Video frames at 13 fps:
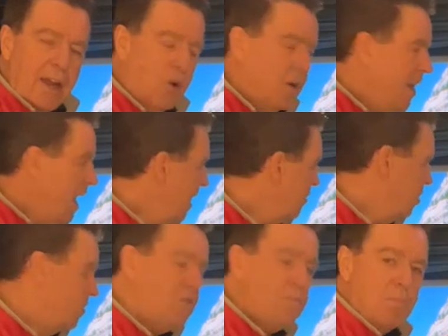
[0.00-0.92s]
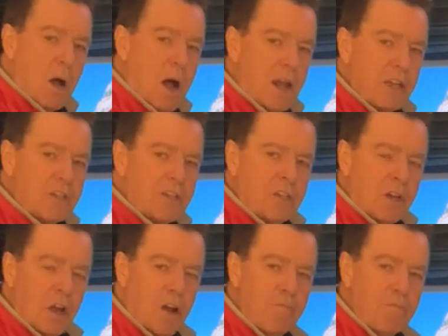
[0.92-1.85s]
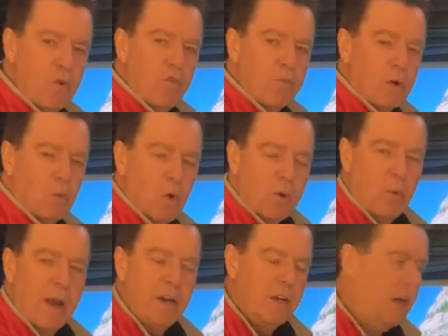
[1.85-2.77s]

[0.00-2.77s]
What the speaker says: only has the smallest of movement one way or the